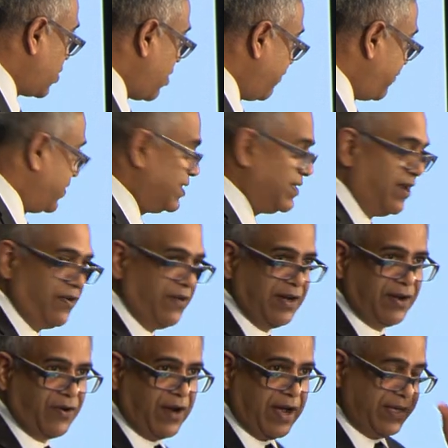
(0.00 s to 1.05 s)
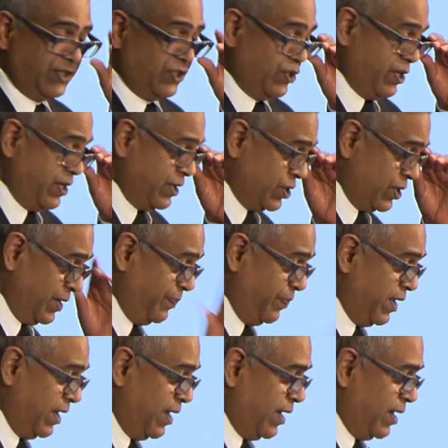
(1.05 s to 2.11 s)
Conference here in Christchurch.
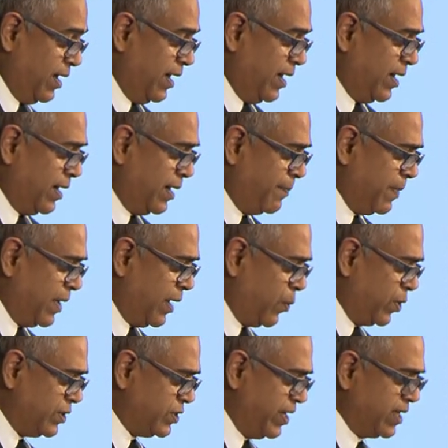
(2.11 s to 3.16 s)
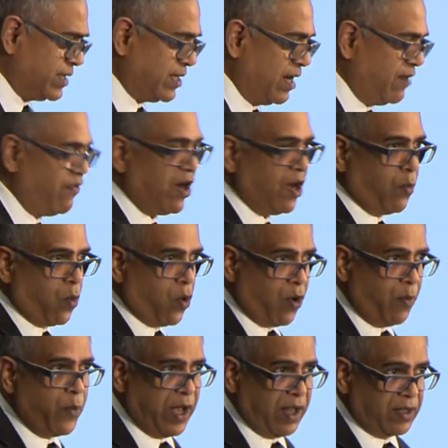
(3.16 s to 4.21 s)
I want to extend a very
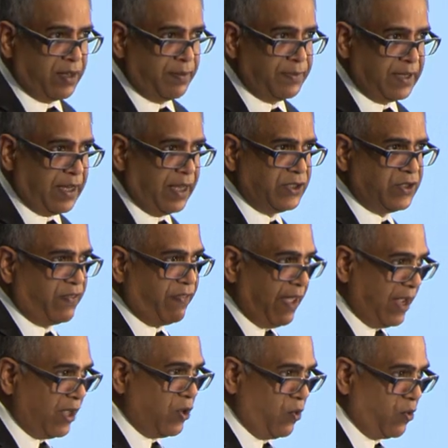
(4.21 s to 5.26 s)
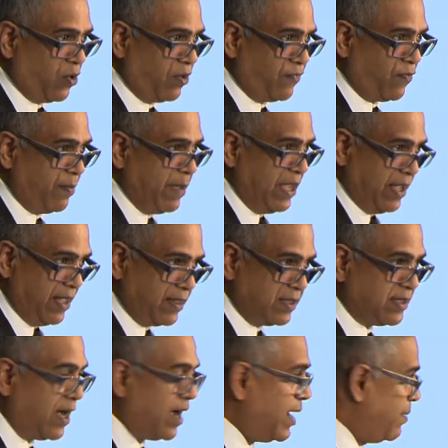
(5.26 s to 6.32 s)
warm welcome and to thank you all for making the
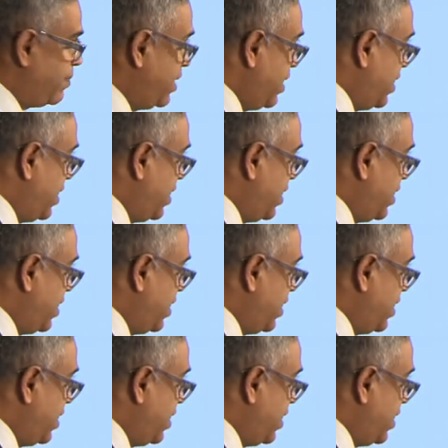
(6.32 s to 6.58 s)
time